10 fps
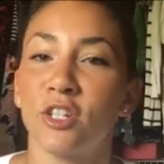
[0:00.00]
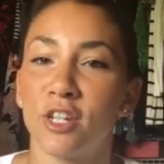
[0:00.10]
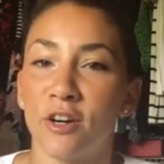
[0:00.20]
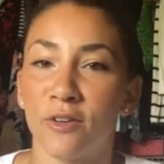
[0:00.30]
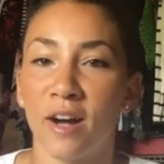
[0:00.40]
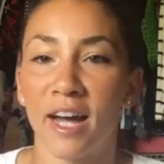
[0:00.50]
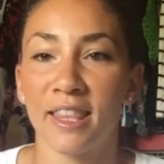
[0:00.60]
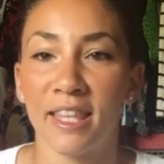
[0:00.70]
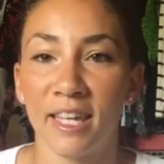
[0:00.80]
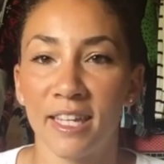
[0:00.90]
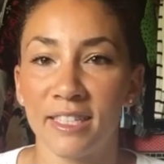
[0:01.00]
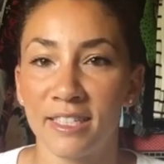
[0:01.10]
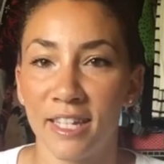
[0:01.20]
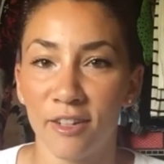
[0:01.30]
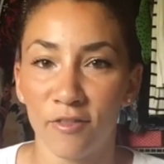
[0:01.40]
you know, I think
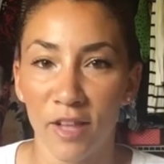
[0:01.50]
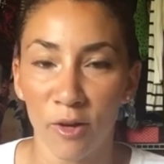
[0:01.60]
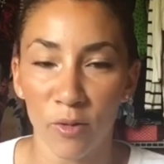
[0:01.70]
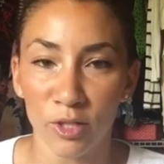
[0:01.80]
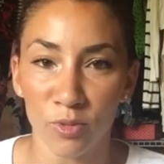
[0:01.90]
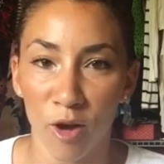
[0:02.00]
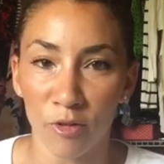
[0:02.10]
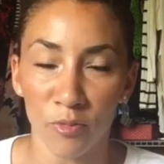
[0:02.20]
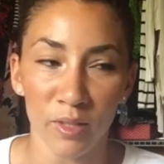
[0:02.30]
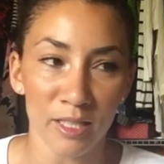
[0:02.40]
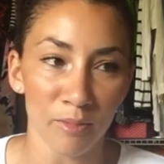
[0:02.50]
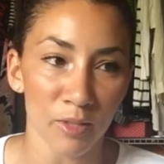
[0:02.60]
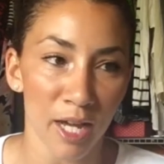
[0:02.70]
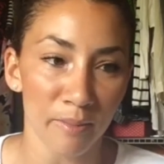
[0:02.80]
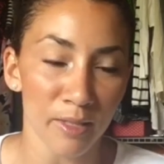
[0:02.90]
instead of like what's wrong with me,
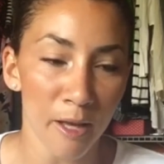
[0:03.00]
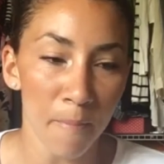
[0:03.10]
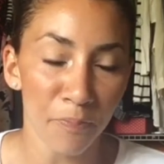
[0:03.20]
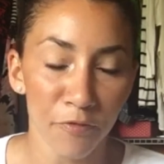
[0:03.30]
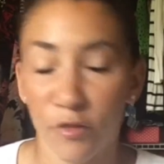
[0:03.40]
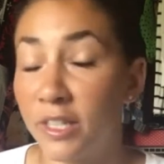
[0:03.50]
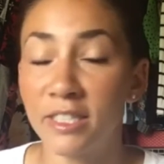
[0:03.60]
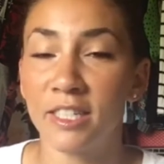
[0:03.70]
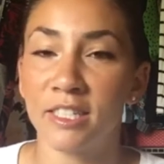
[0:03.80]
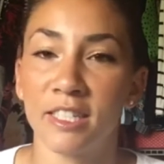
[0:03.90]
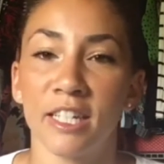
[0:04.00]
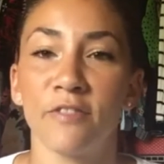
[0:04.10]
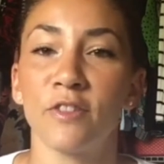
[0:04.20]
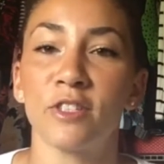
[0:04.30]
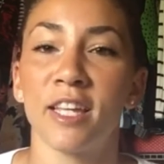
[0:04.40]
sometimes, for instance, like
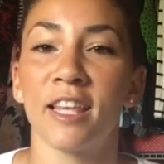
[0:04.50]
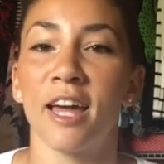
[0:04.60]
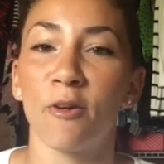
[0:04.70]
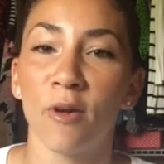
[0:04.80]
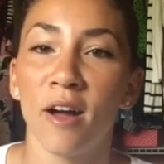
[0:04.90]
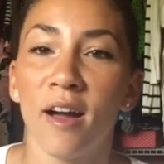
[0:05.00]
if you say like,